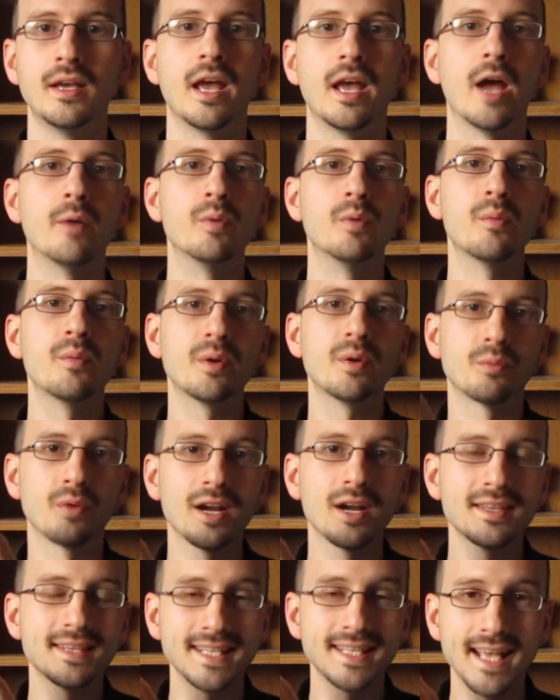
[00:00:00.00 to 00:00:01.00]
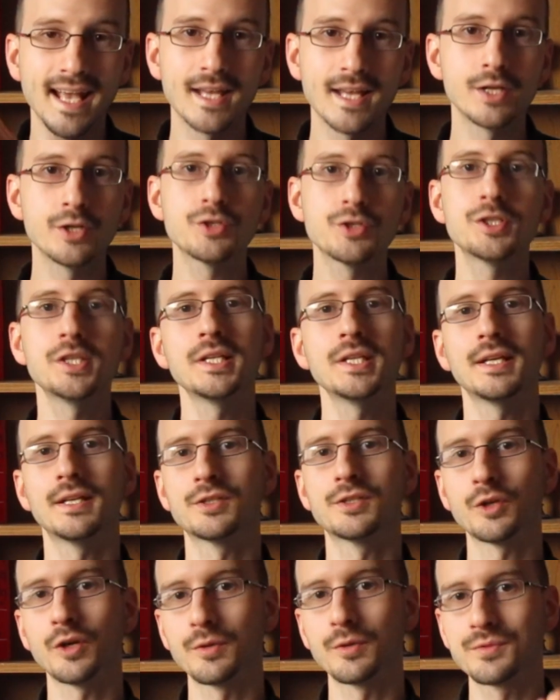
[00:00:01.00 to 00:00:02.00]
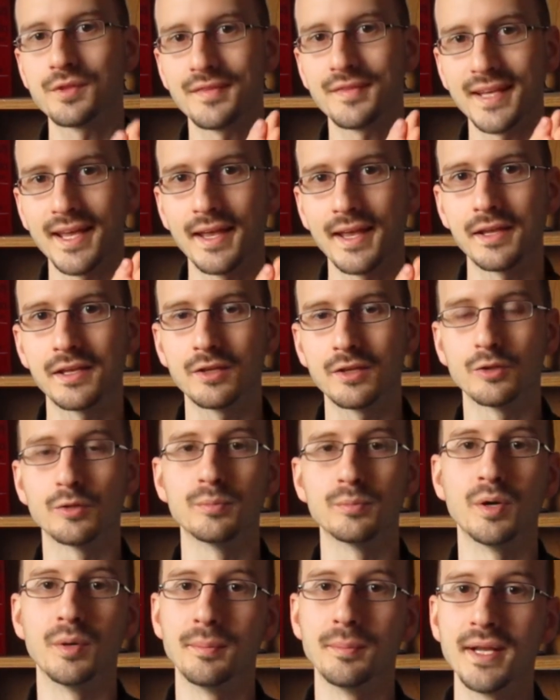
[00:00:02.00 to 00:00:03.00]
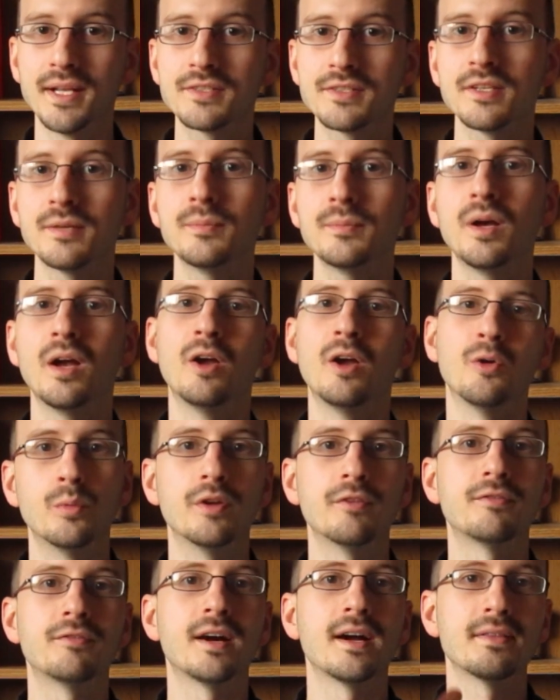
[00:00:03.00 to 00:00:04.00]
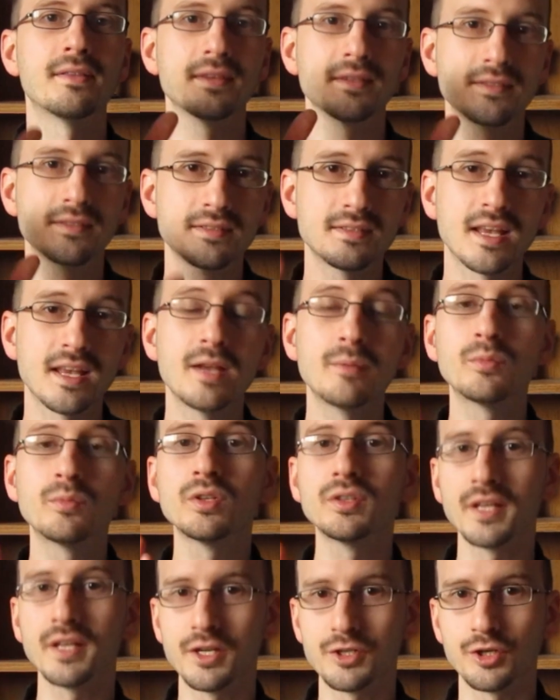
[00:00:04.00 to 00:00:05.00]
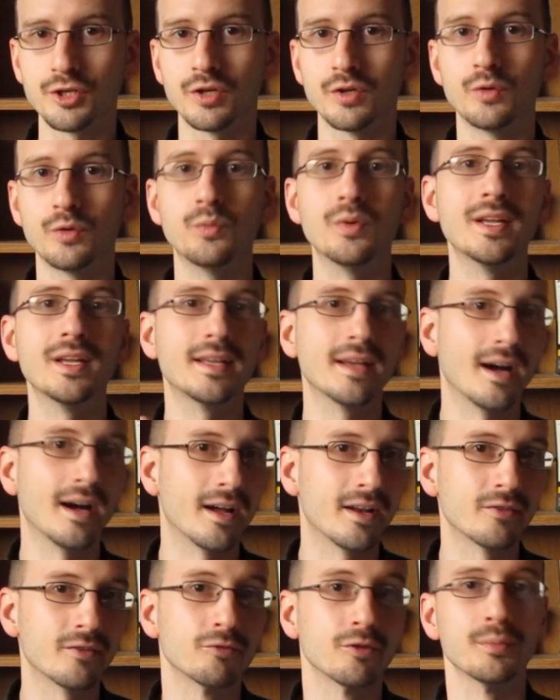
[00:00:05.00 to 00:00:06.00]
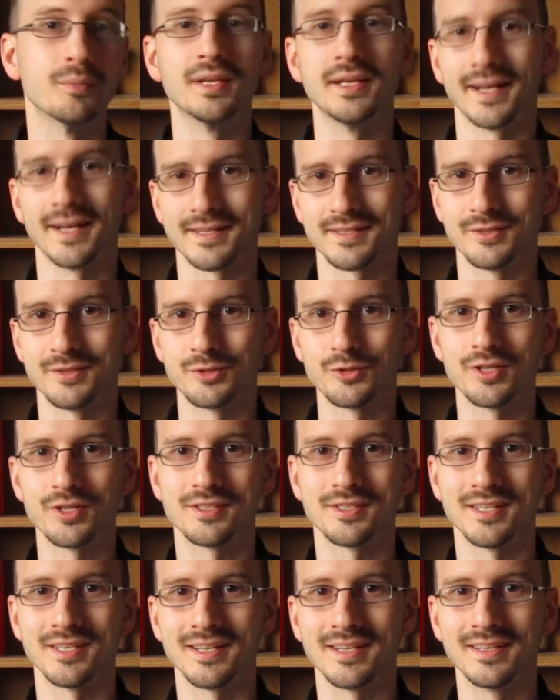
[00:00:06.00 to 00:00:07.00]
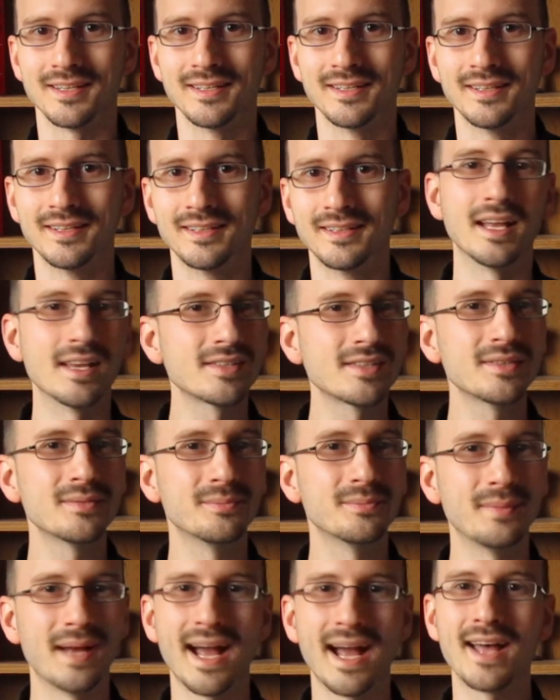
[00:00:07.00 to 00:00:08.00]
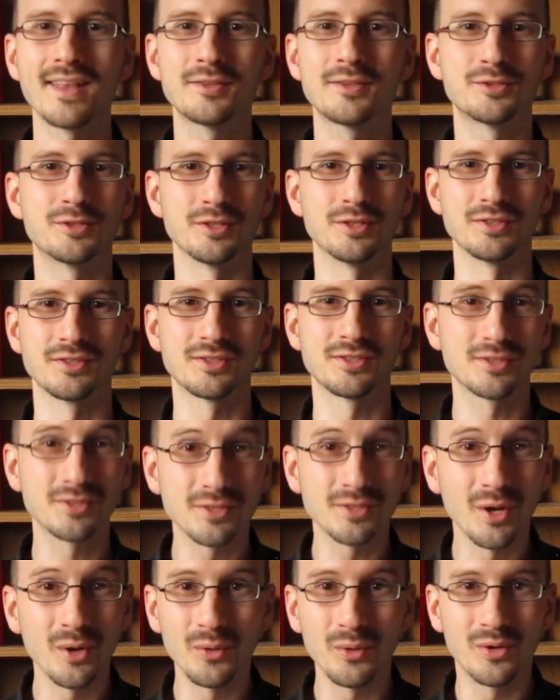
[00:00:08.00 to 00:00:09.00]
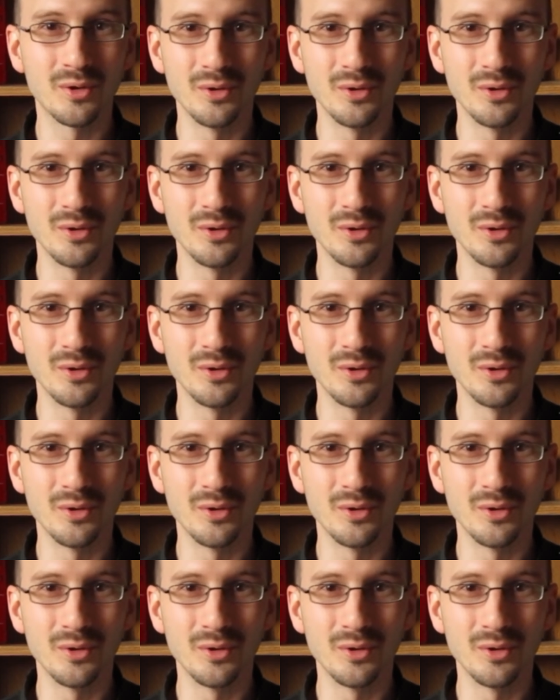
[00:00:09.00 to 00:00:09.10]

And when we write the energy in terms of the angular momentum, we find the same relation we got from the eccentricity. Isn't math just so